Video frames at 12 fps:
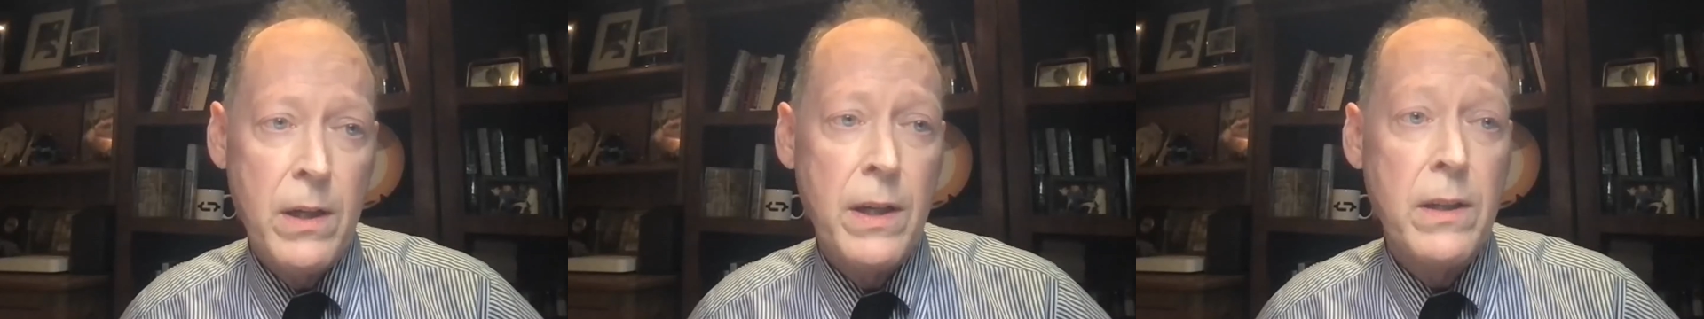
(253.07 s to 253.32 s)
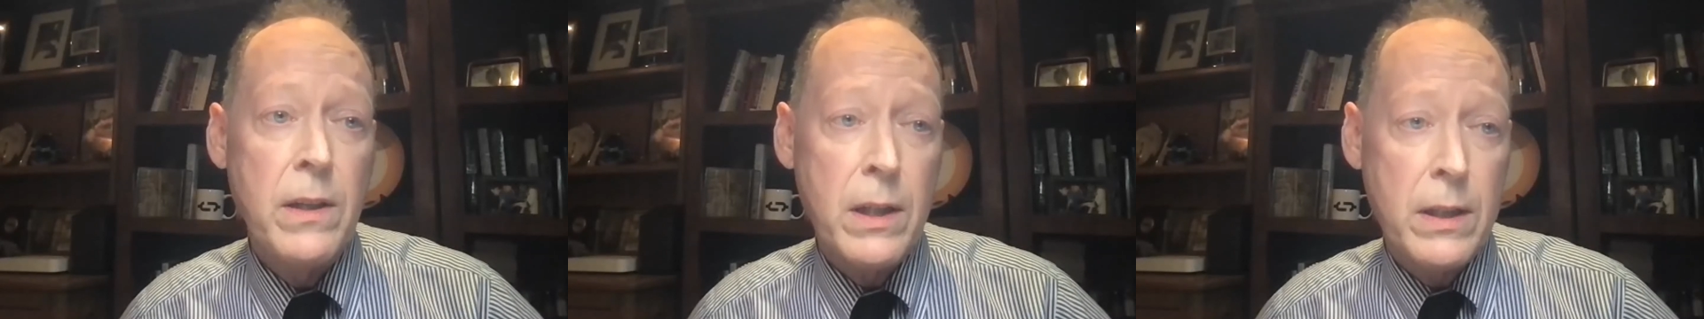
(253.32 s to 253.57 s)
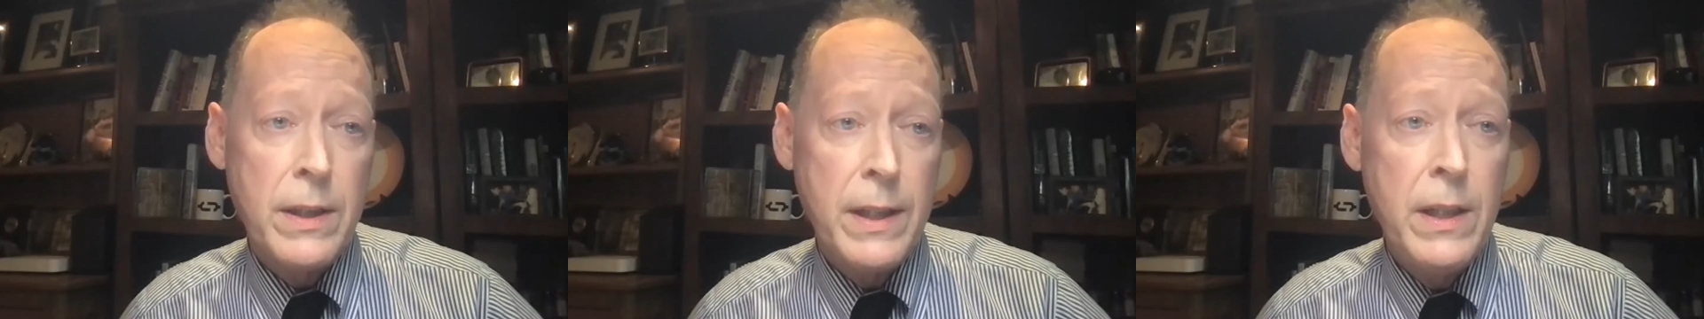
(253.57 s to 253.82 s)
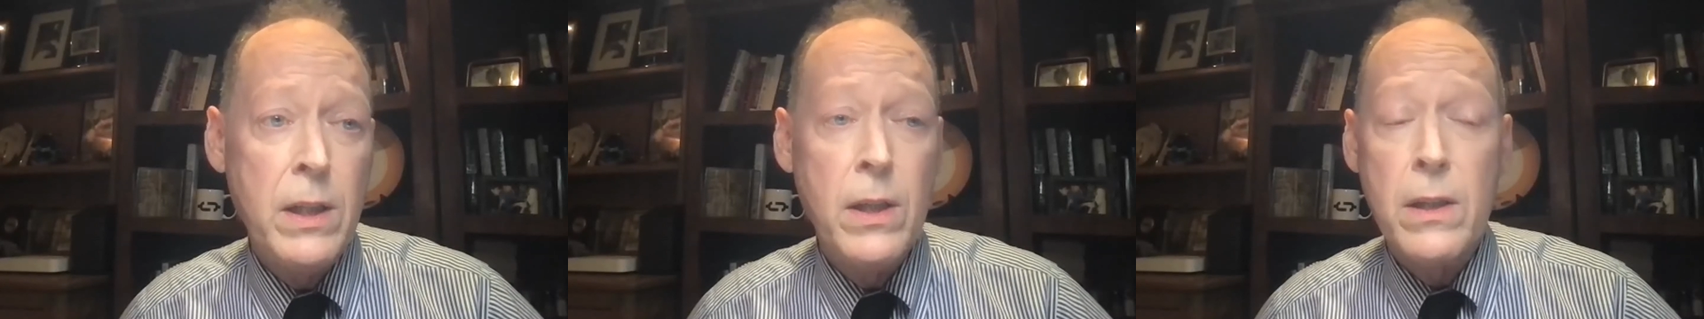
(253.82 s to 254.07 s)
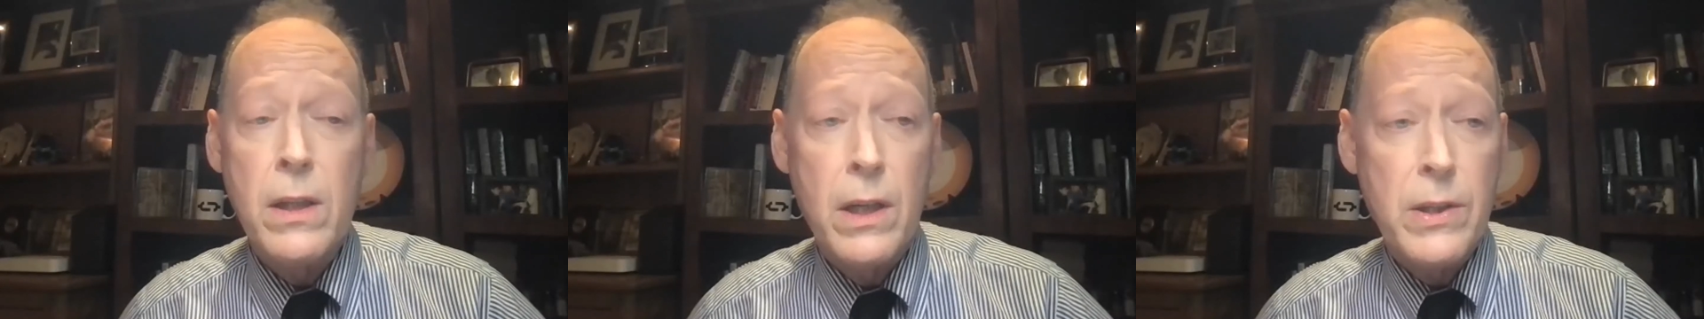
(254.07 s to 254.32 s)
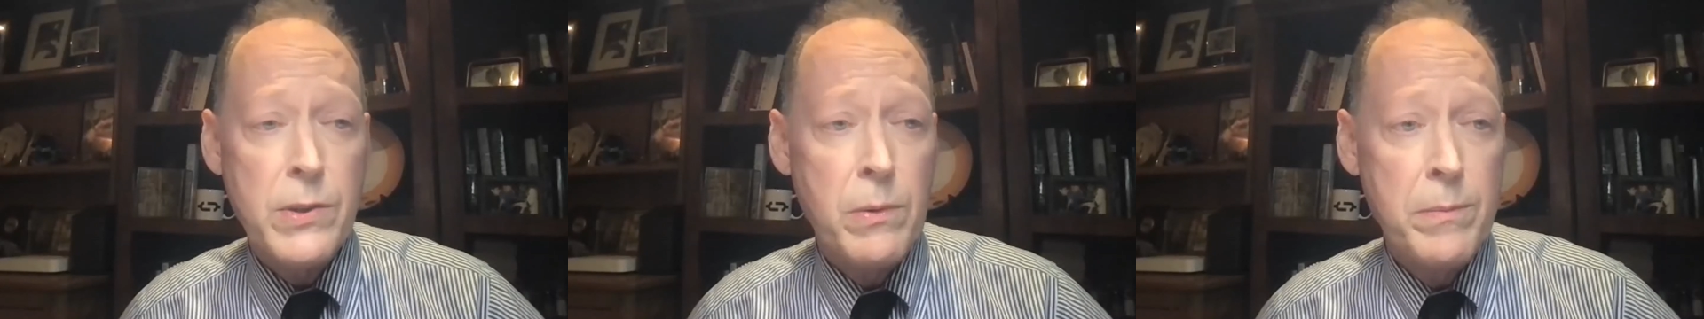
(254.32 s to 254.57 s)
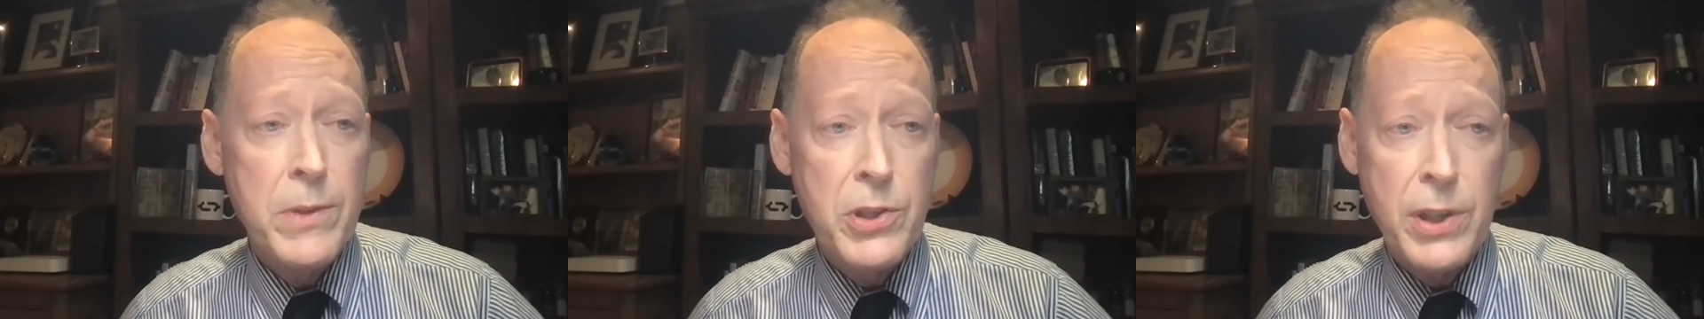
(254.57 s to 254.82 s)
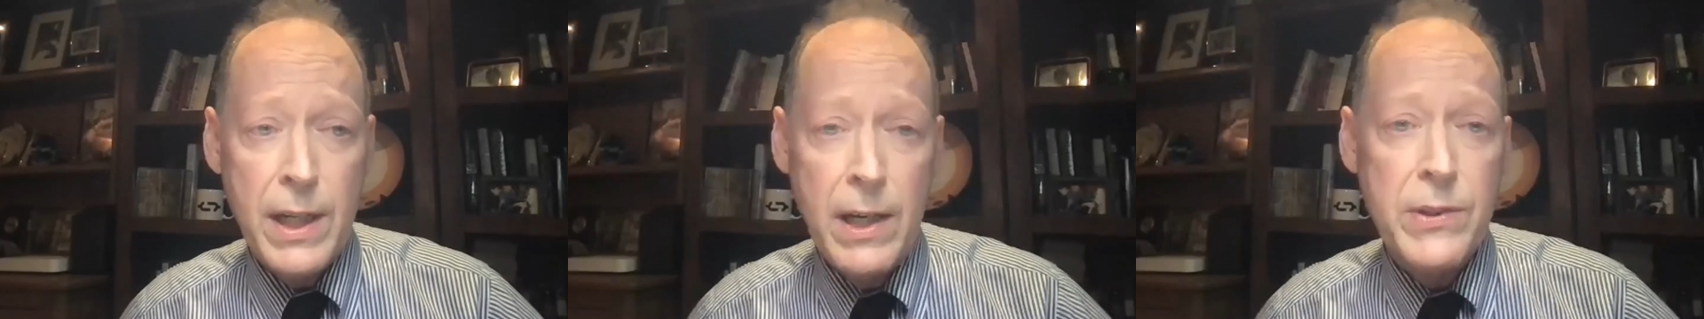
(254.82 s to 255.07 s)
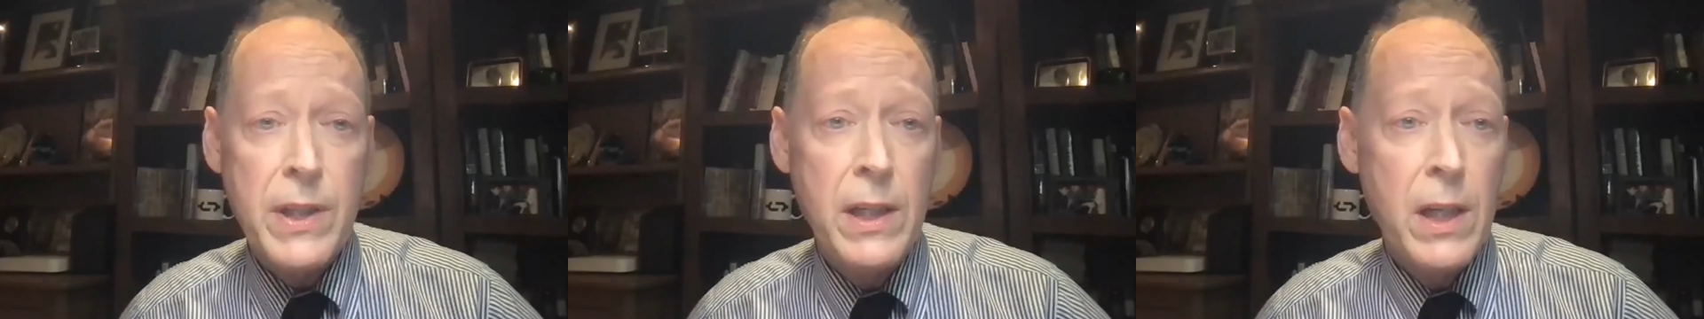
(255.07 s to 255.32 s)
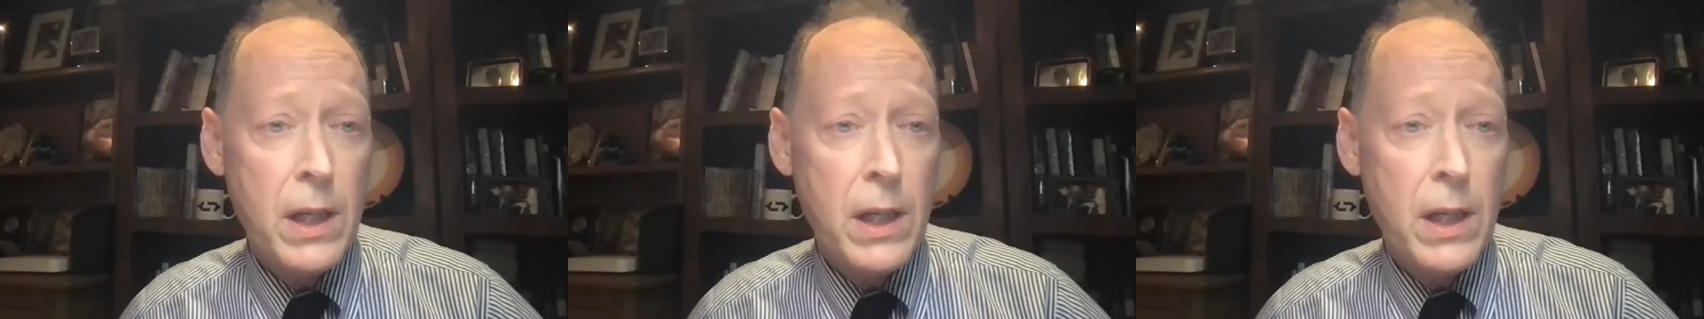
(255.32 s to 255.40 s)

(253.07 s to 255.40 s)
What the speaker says: and luckily Congresswoman Schakowsky and